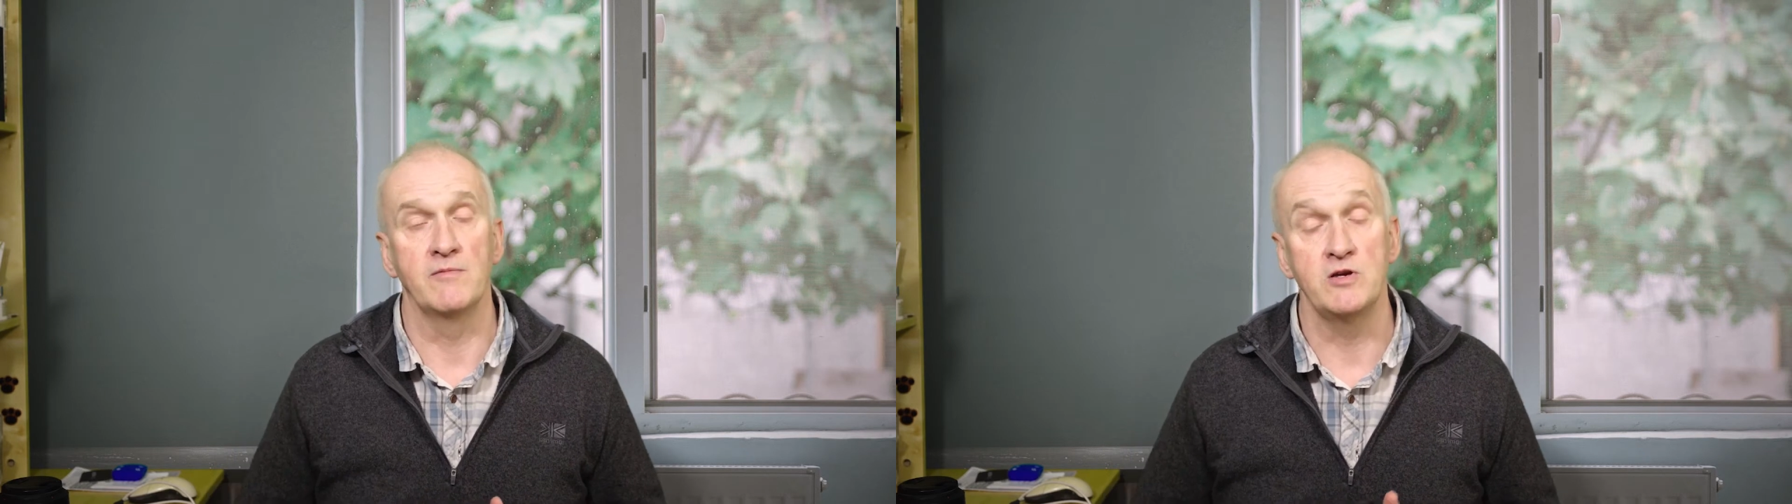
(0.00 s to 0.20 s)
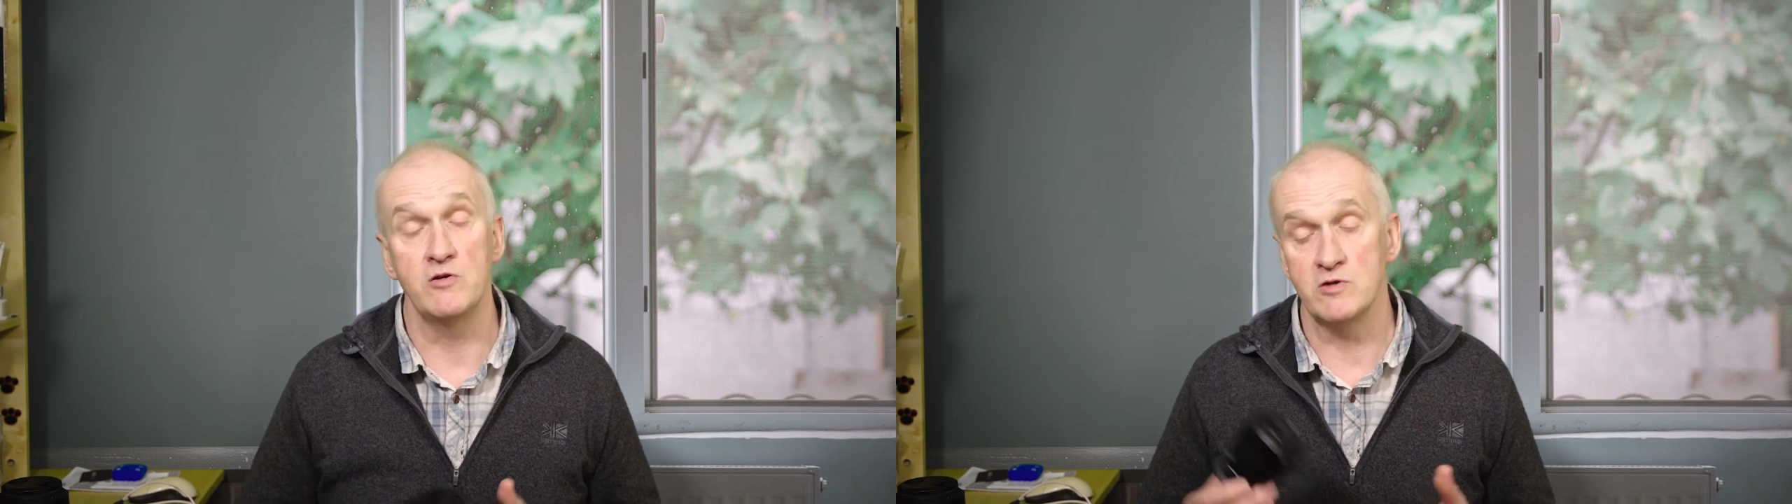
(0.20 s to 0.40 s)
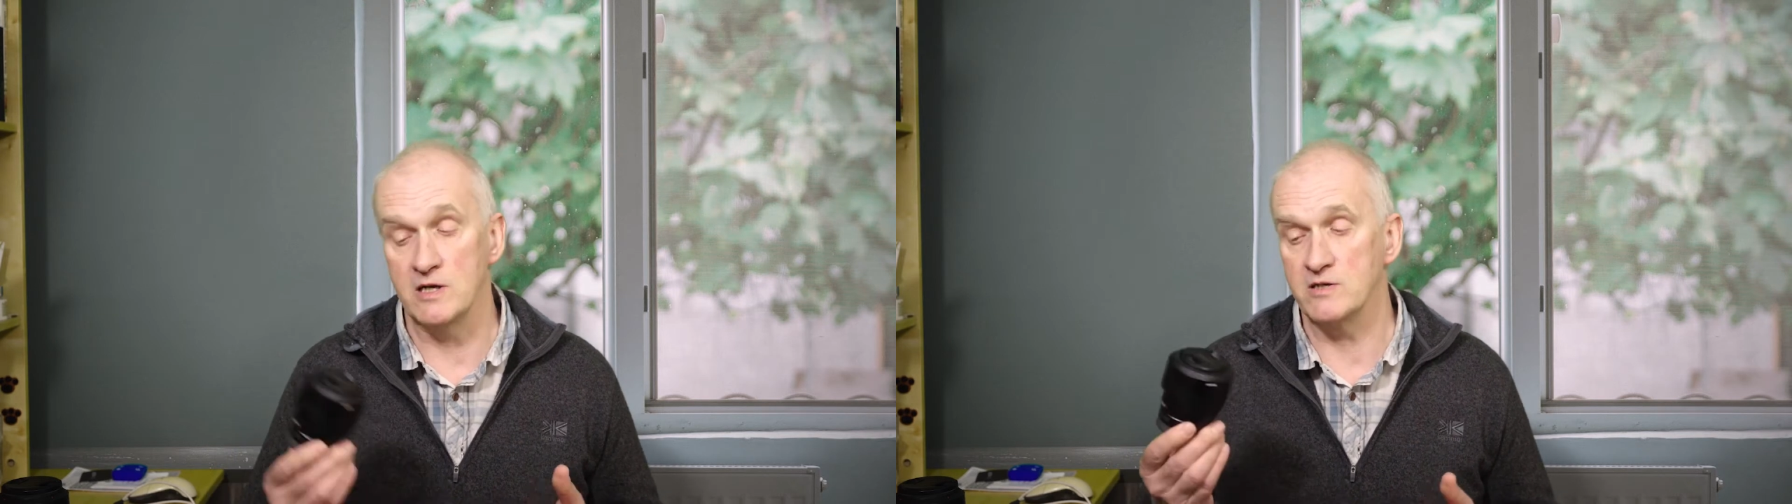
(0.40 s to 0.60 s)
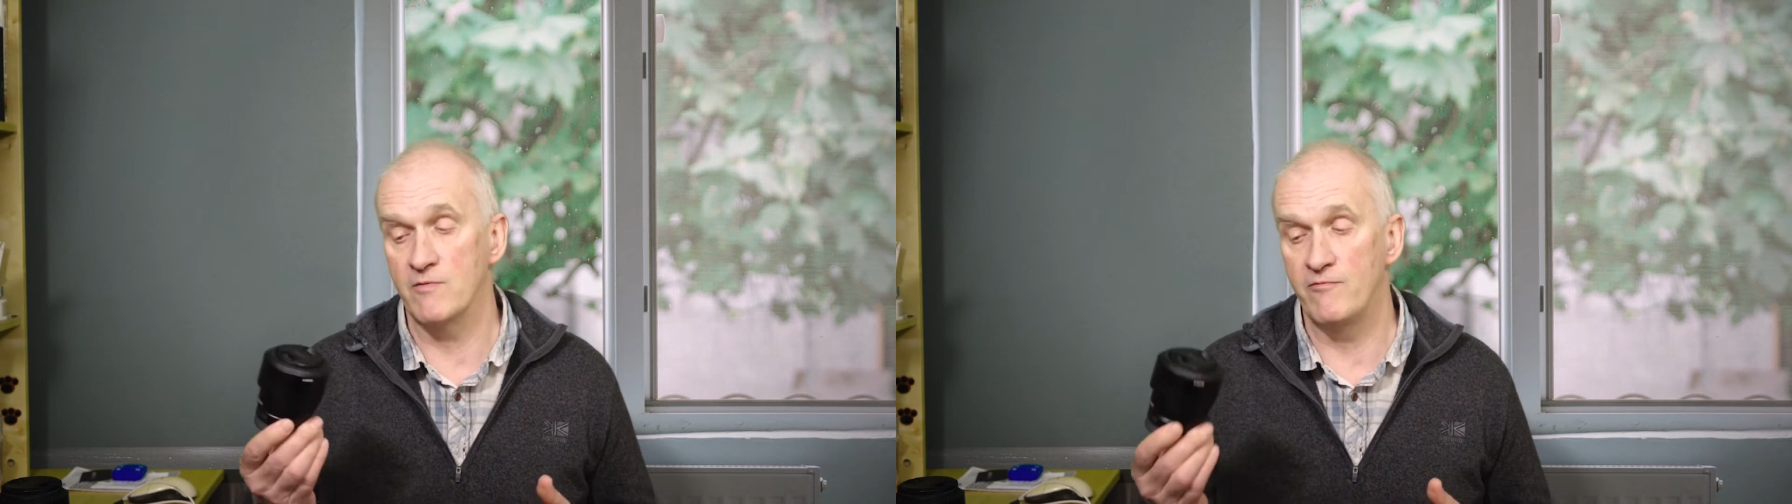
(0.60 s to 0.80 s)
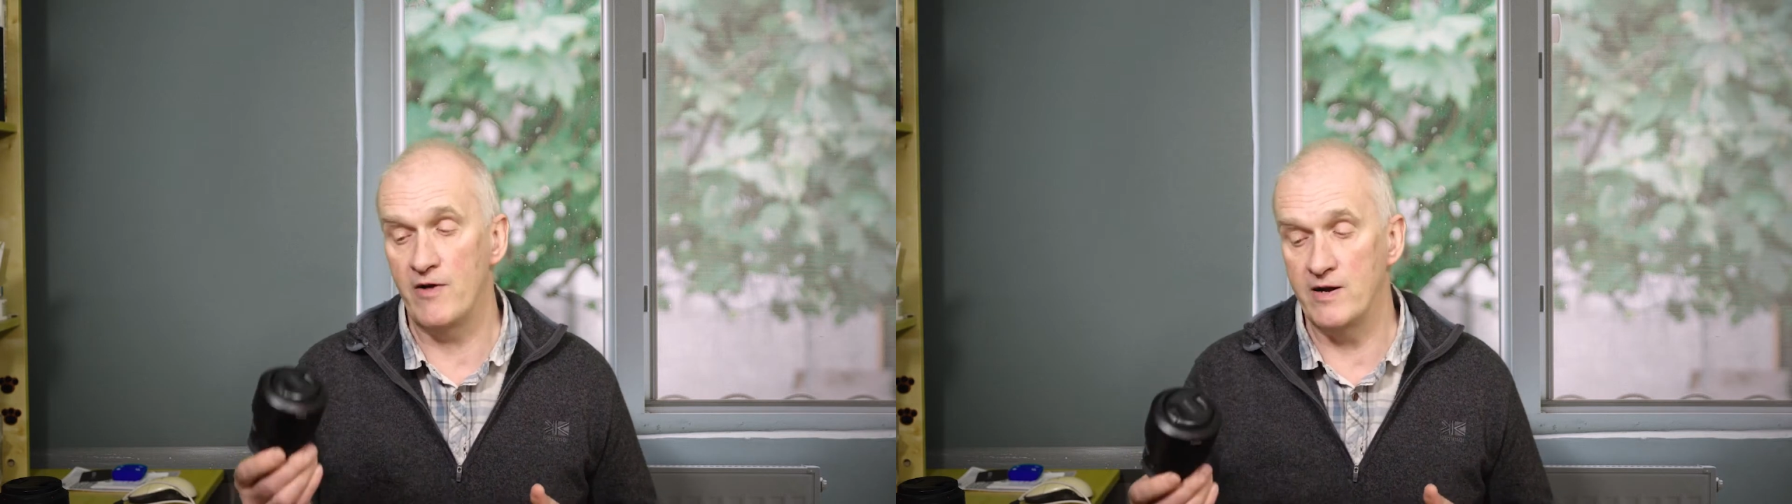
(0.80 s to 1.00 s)
usually
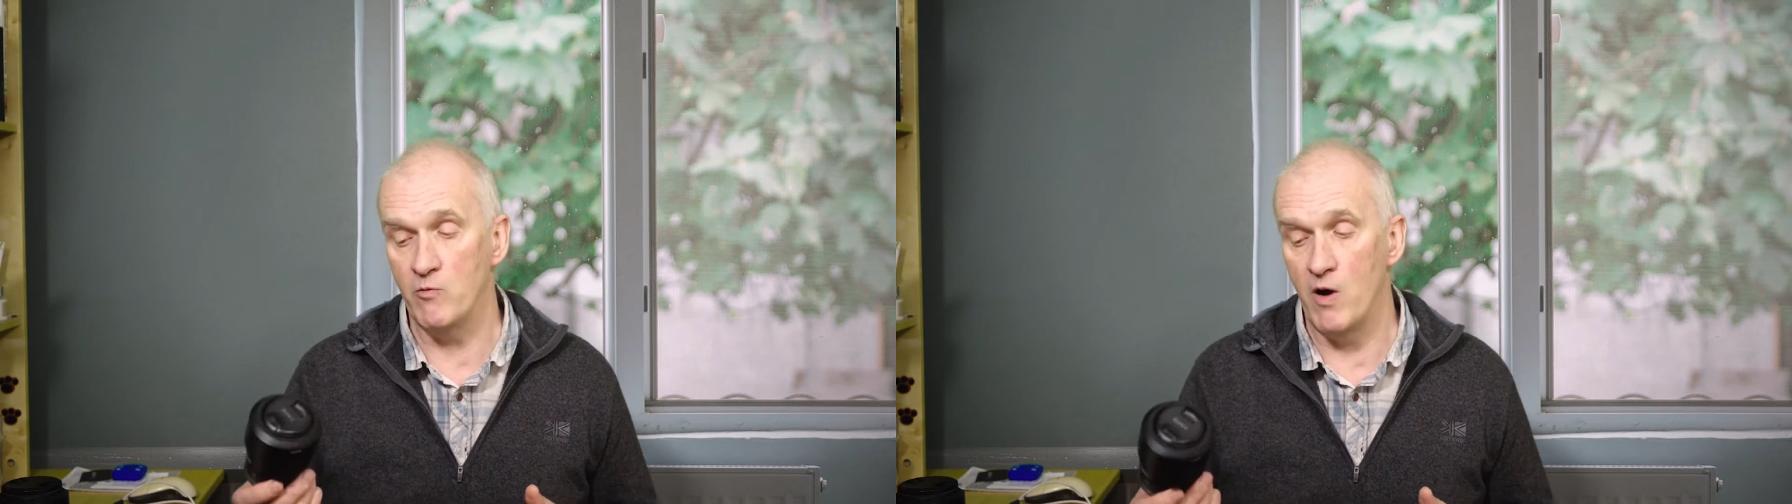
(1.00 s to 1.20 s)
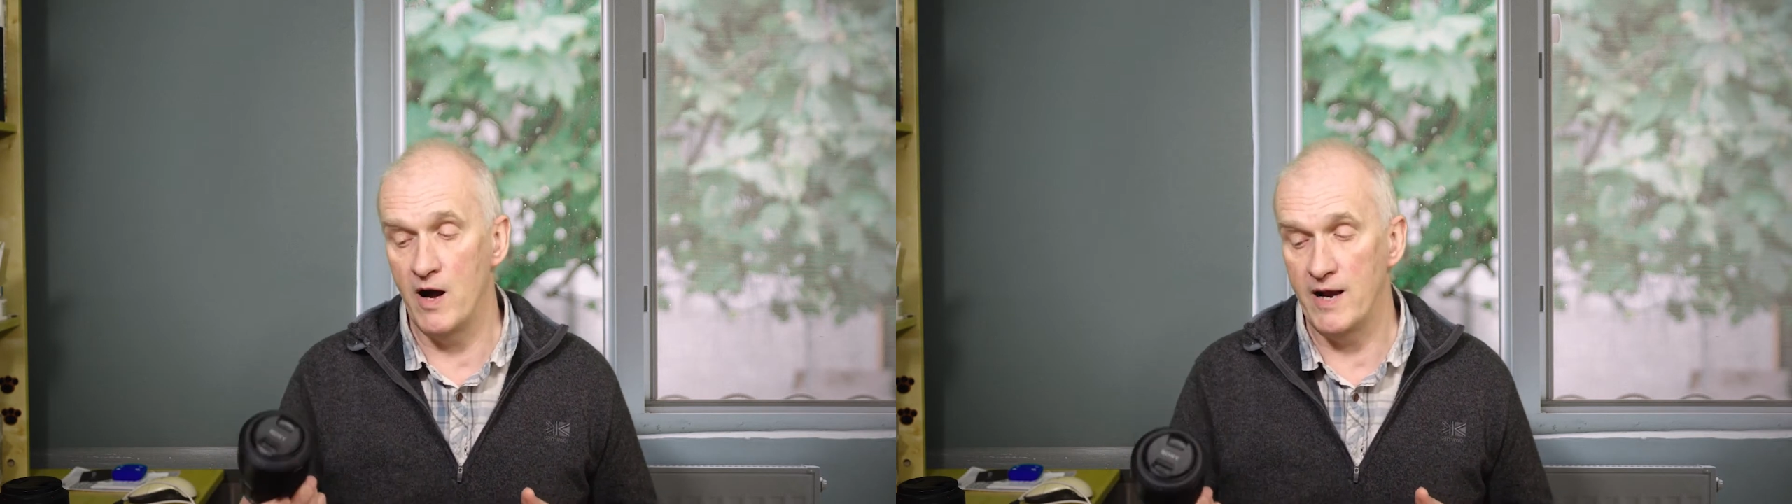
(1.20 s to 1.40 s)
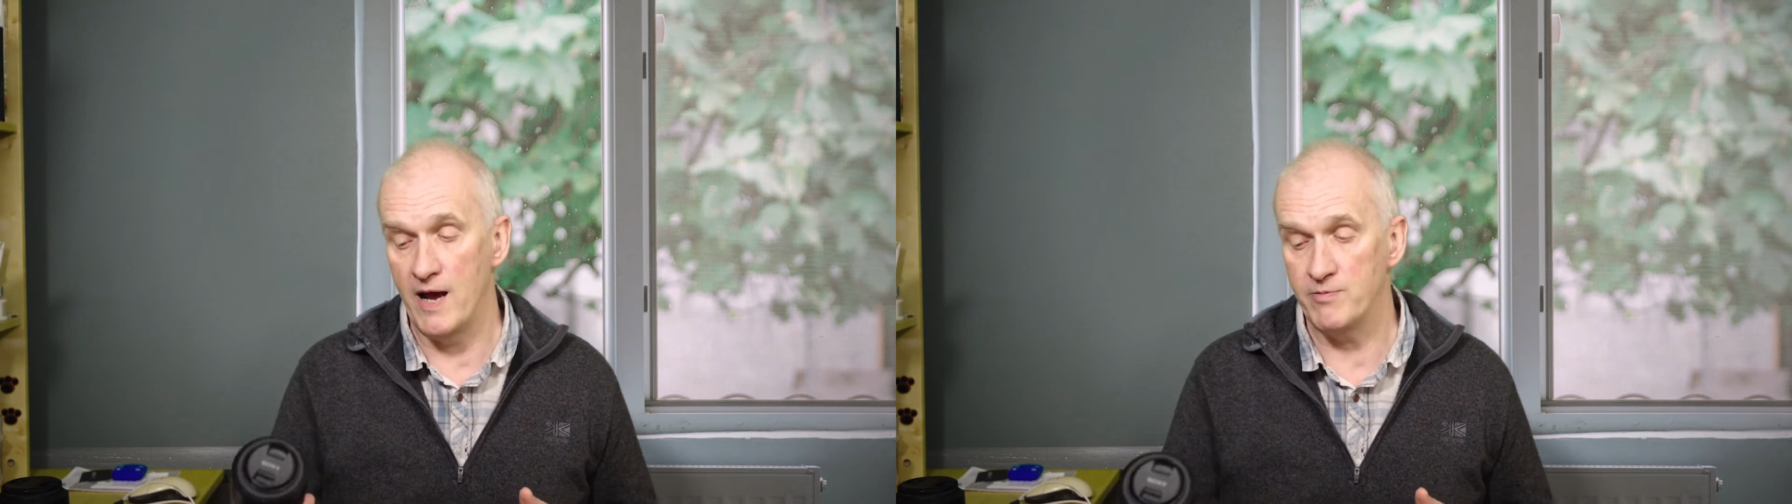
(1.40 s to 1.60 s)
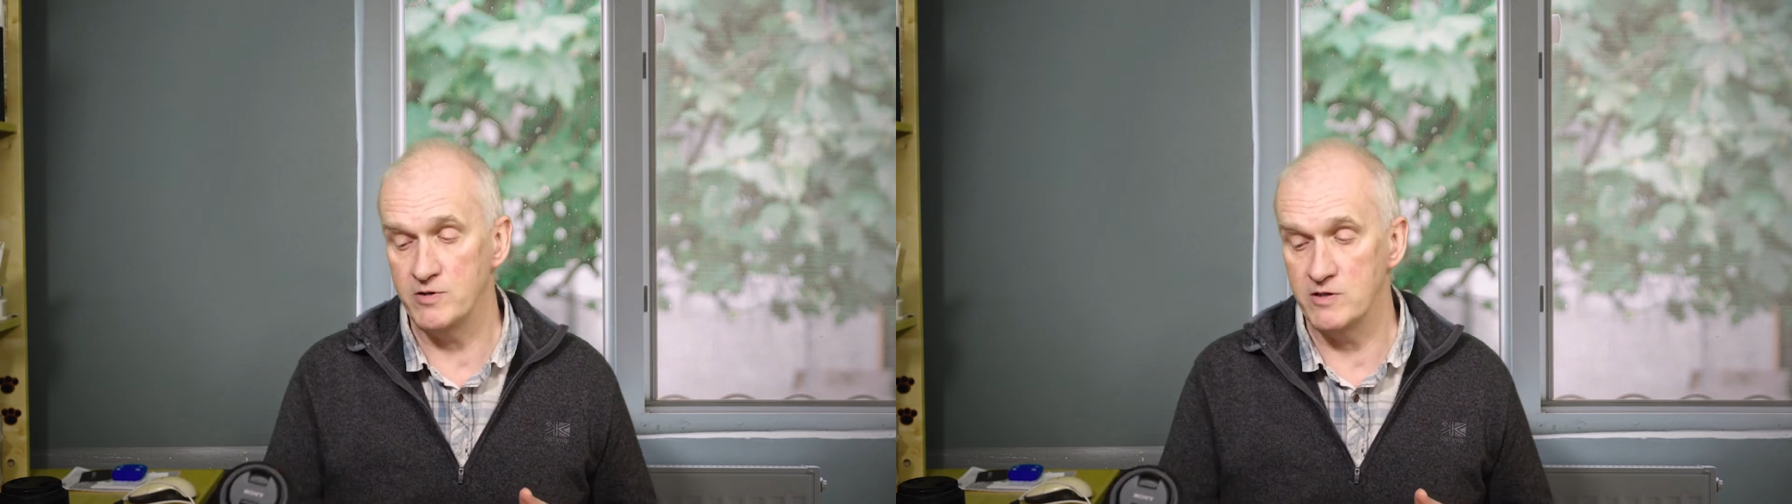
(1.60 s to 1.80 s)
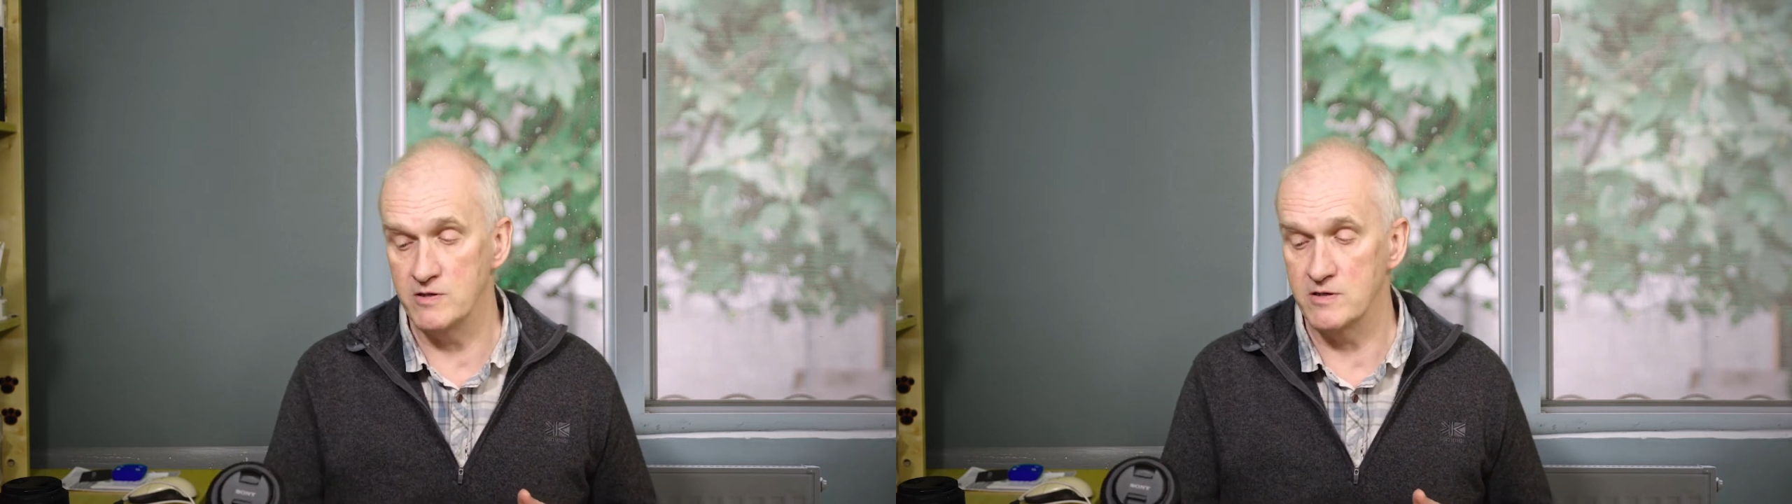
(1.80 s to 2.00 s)
some very wide
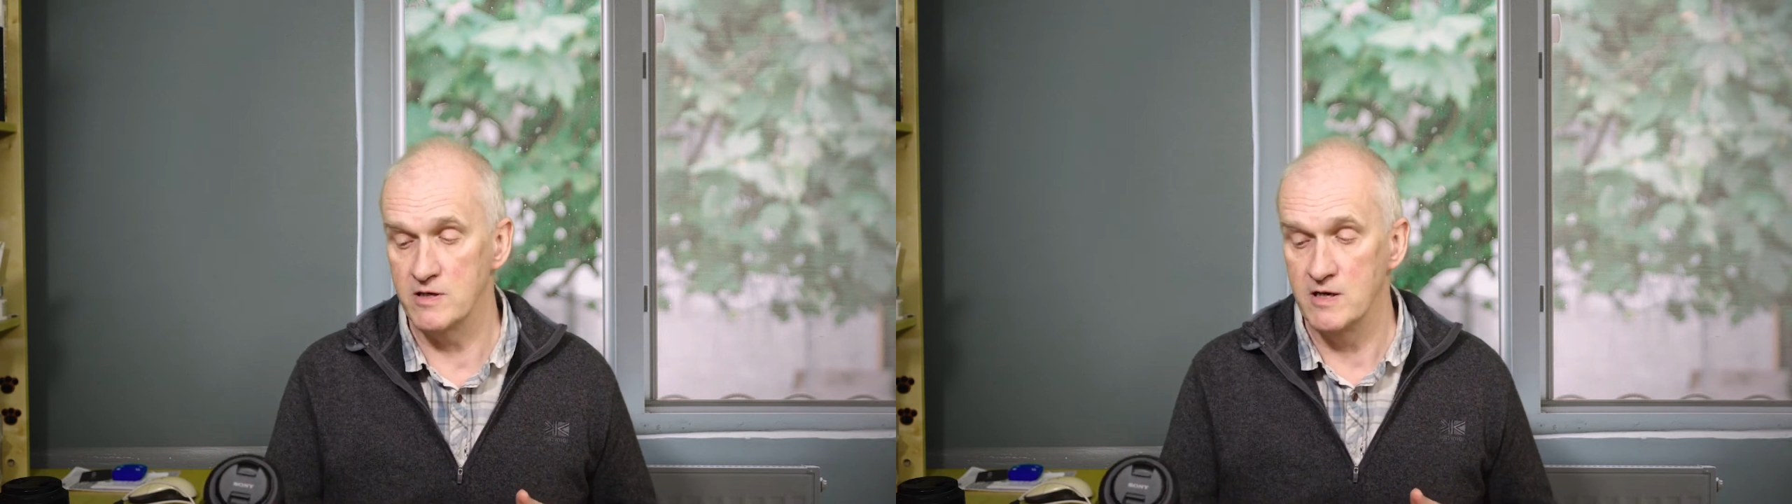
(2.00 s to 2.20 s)
apertures.